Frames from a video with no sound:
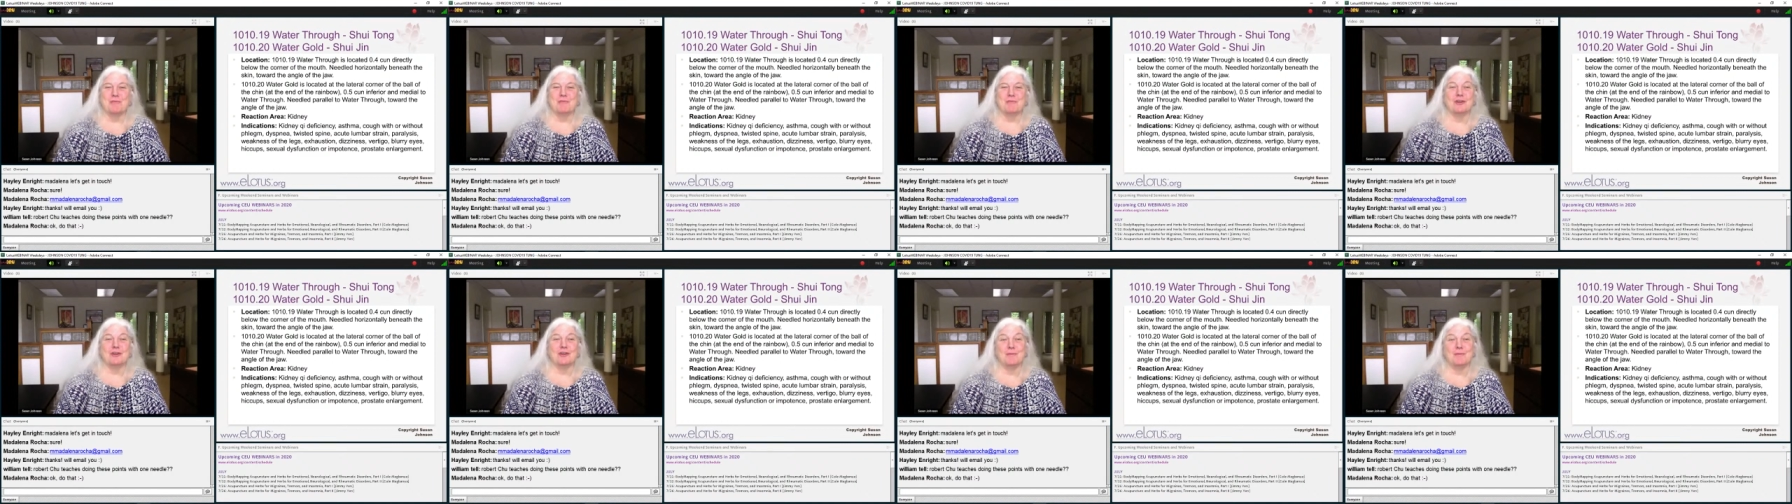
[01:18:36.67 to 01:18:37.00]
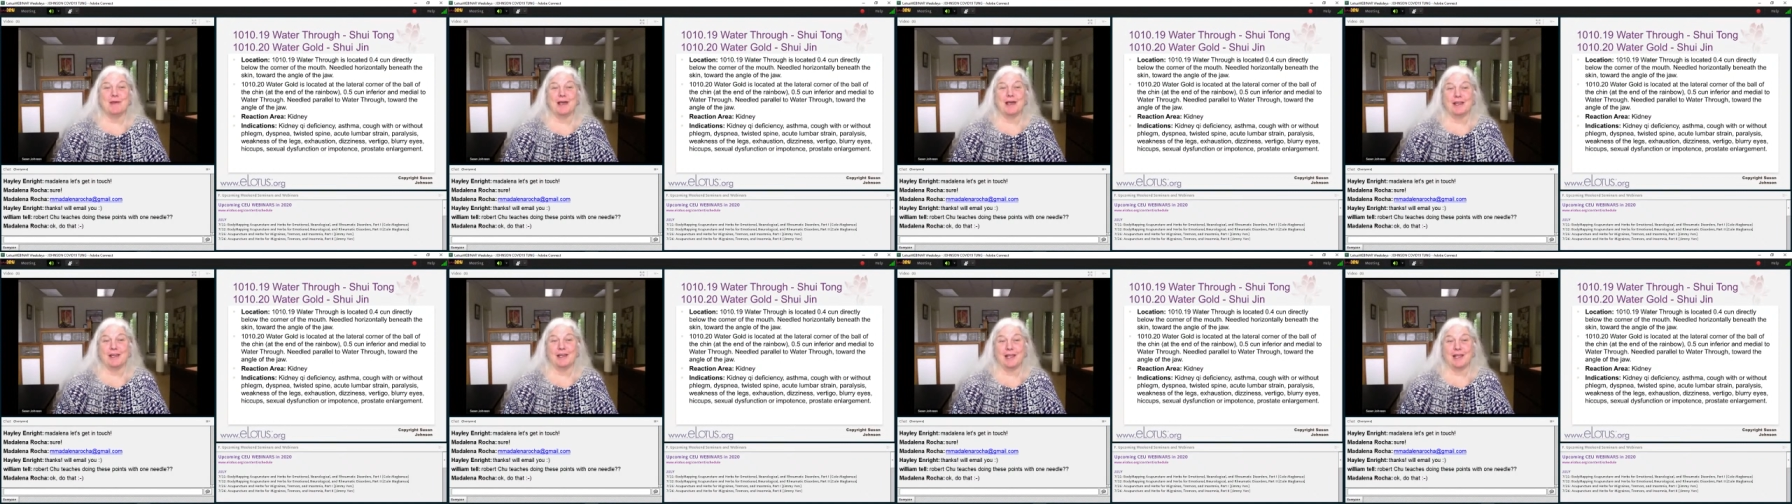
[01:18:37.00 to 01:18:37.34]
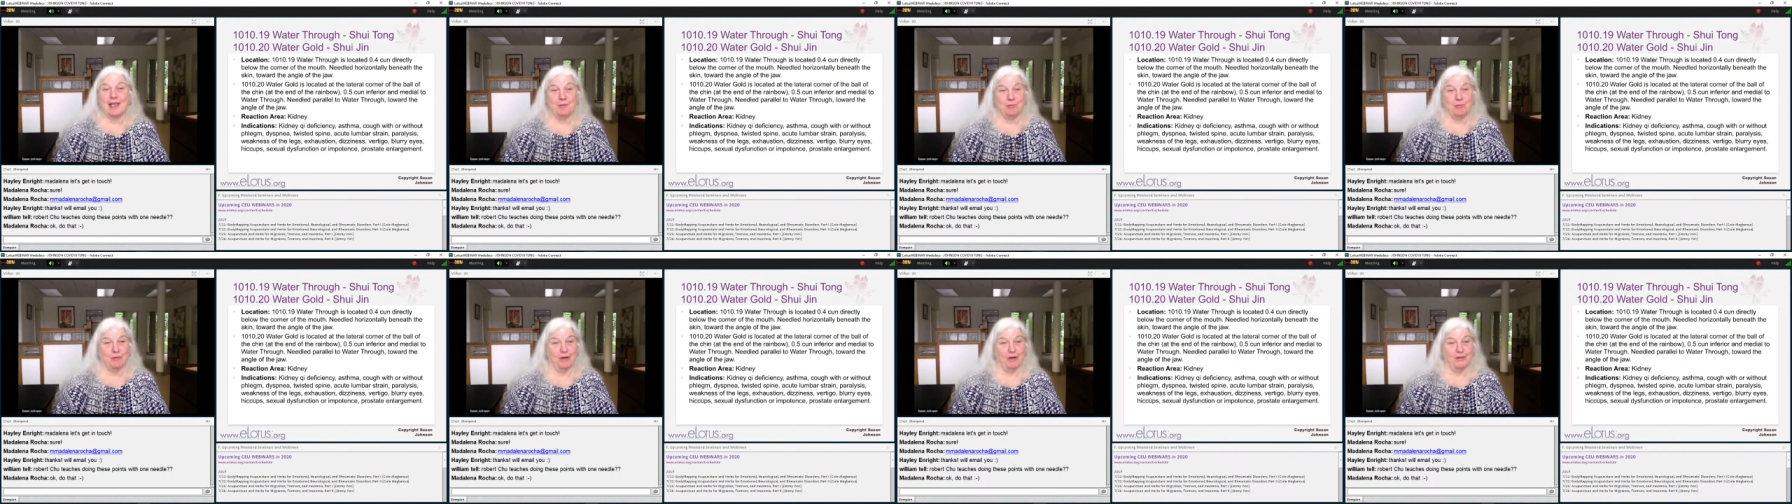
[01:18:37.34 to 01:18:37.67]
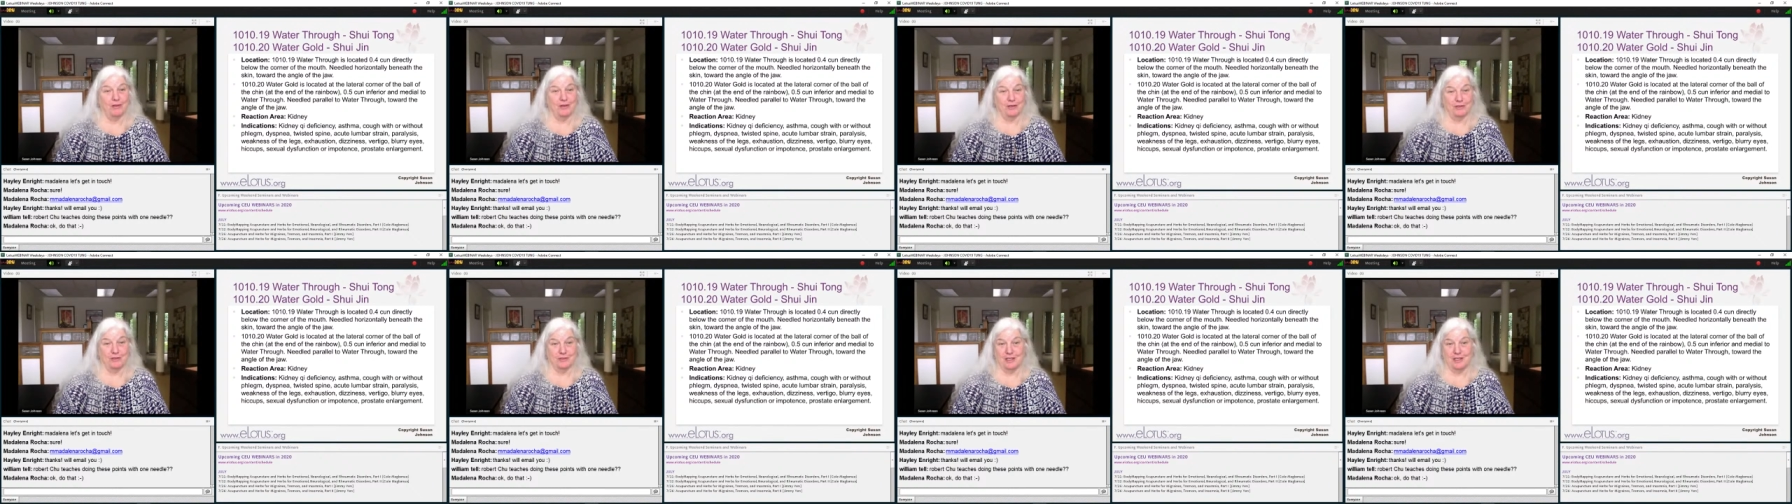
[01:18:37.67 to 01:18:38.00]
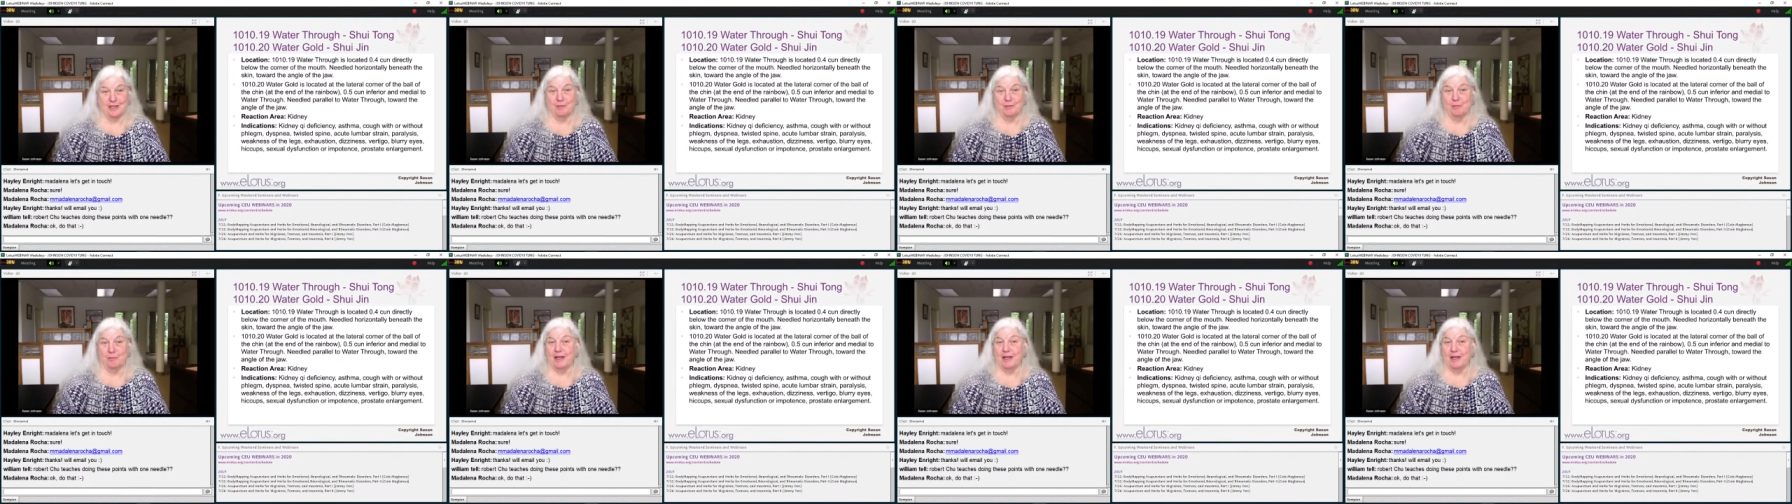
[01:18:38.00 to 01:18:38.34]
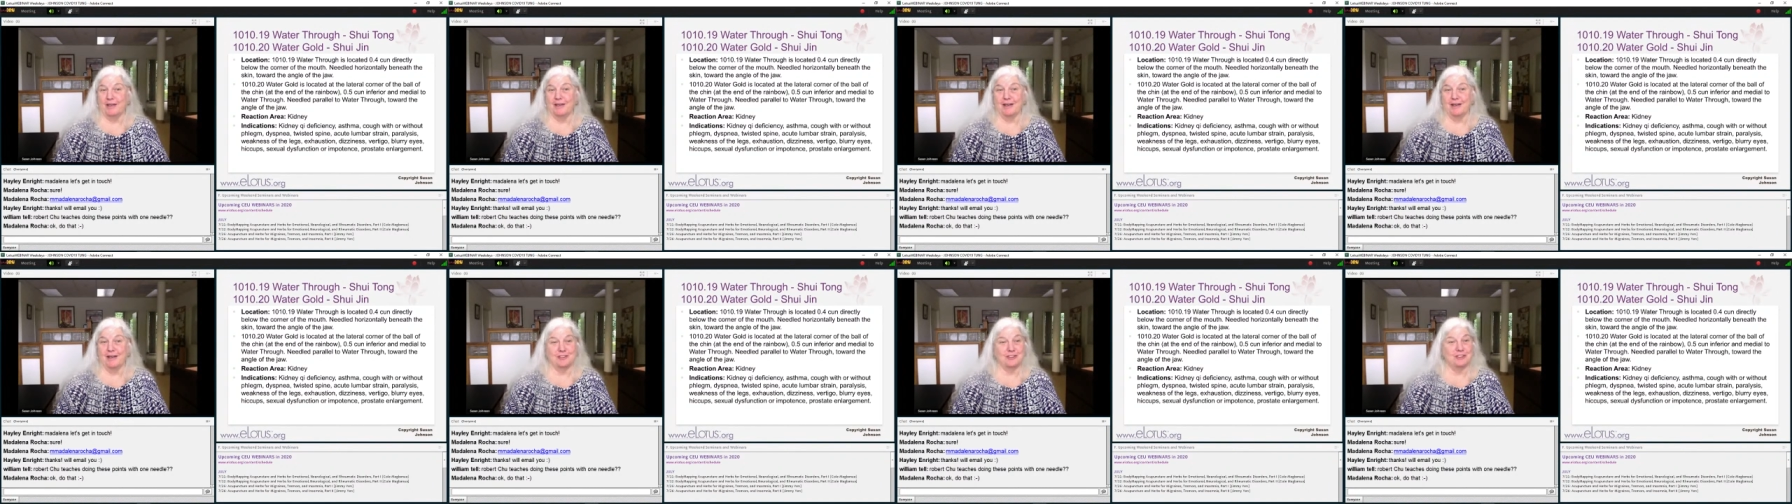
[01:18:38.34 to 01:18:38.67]
Miriam had eight brothers, and
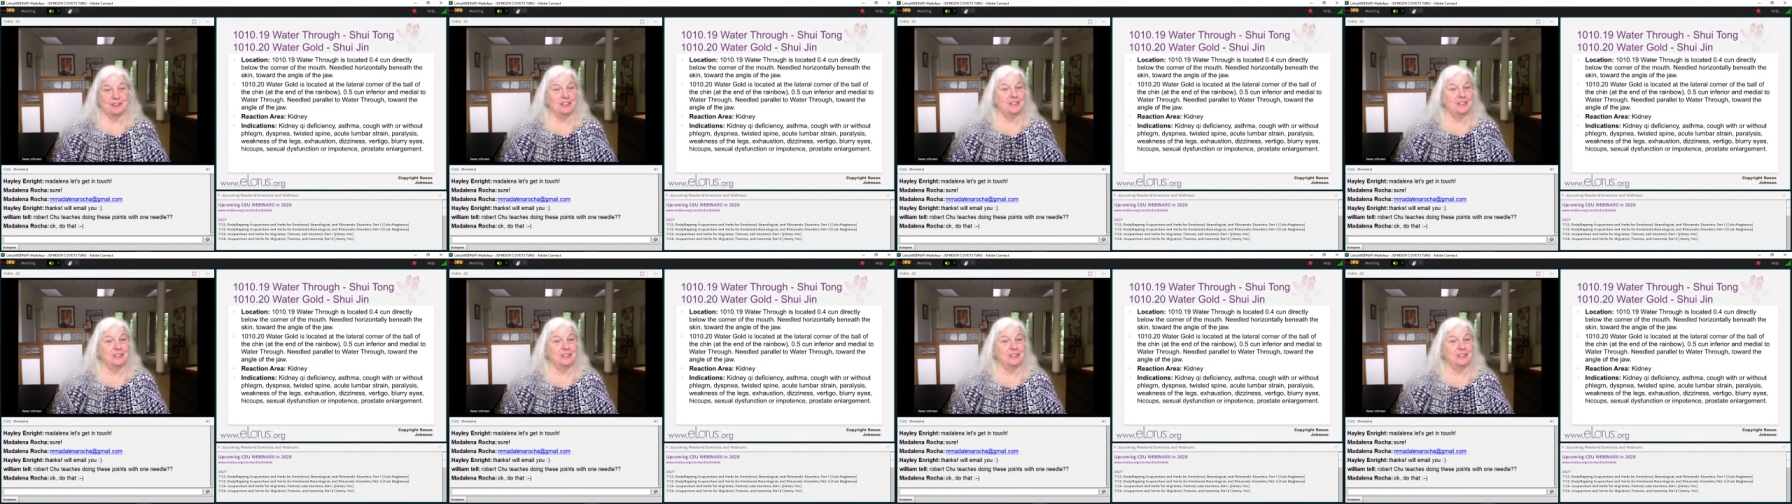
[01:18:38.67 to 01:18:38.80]
by God,